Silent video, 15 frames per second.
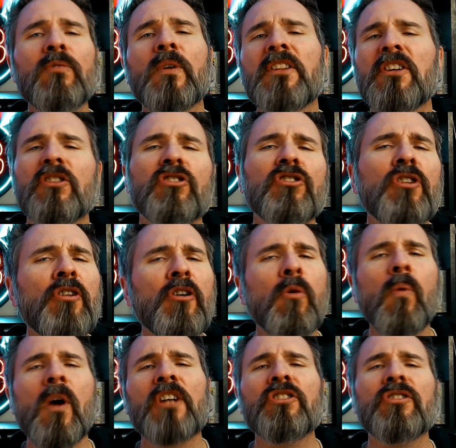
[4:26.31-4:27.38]
whether you're stuck on a
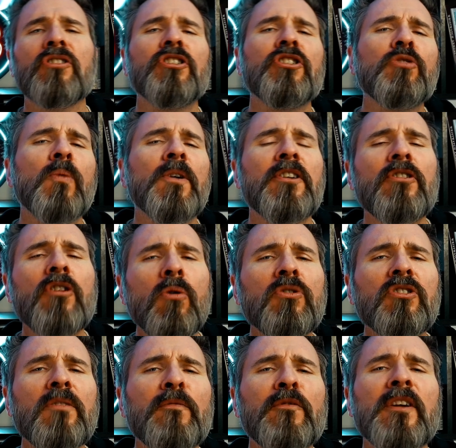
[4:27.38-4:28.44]
watch or you just want to know
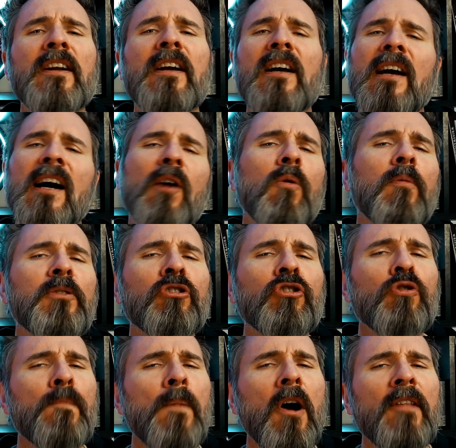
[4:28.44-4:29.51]
something. I will be
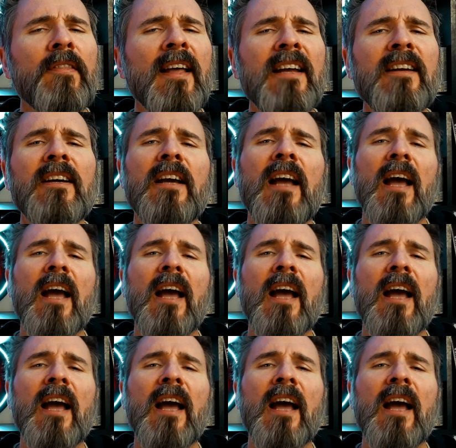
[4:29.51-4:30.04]
super on that.